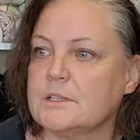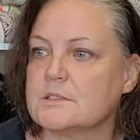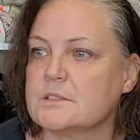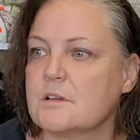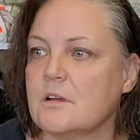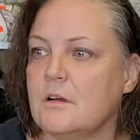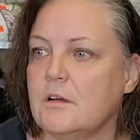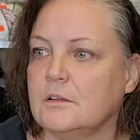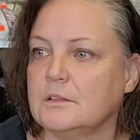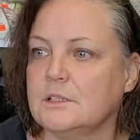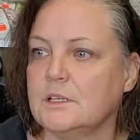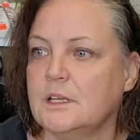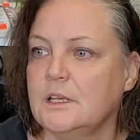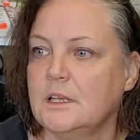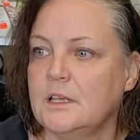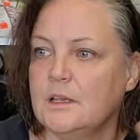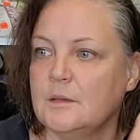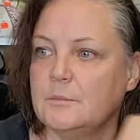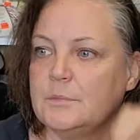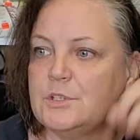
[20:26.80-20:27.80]
it's called,
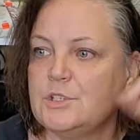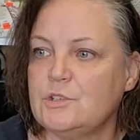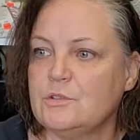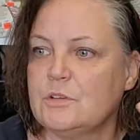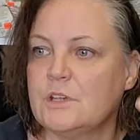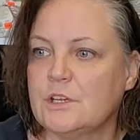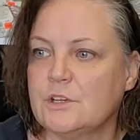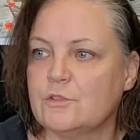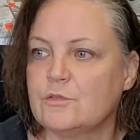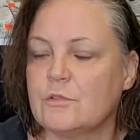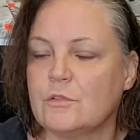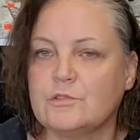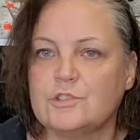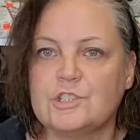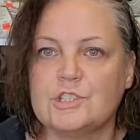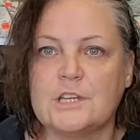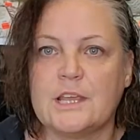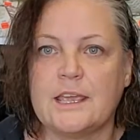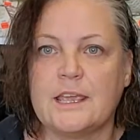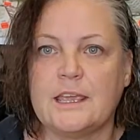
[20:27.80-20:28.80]
but you can
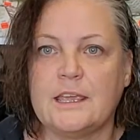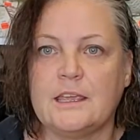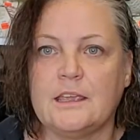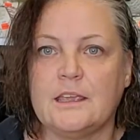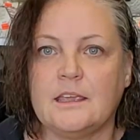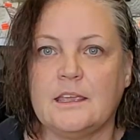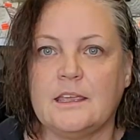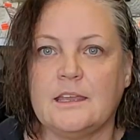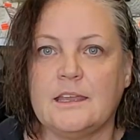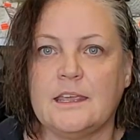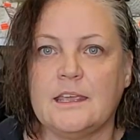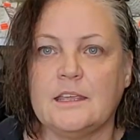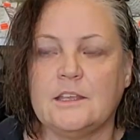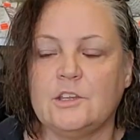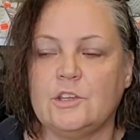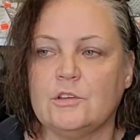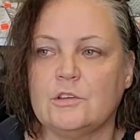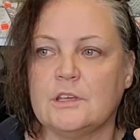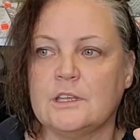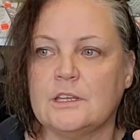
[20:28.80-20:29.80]
crochet in it.
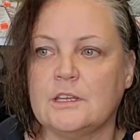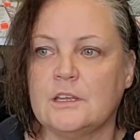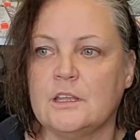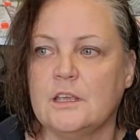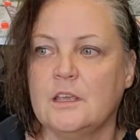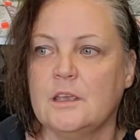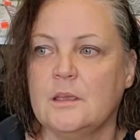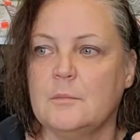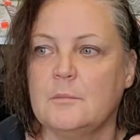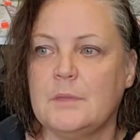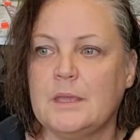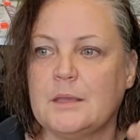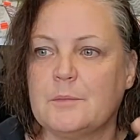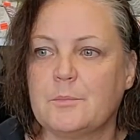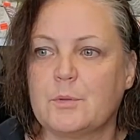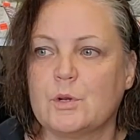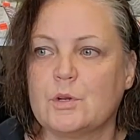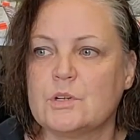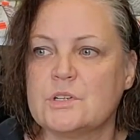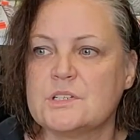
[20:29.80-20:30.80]
You can
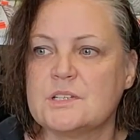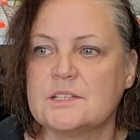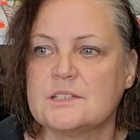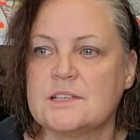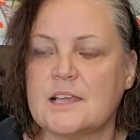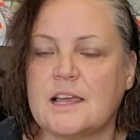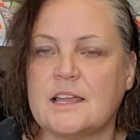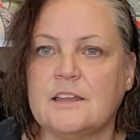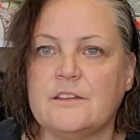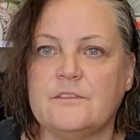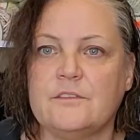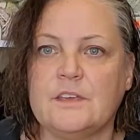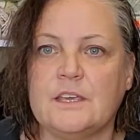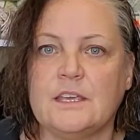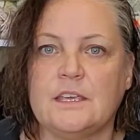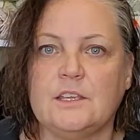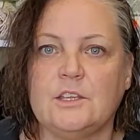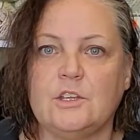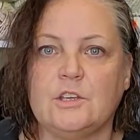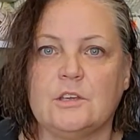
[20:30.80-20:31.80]
make purses out of
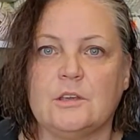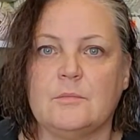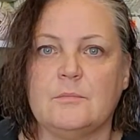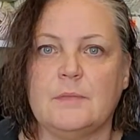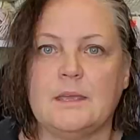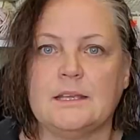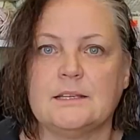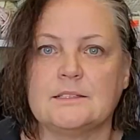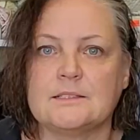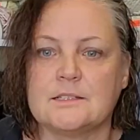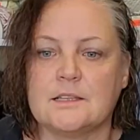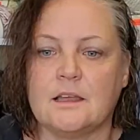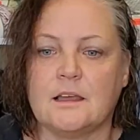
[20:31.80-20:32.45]
it. You can make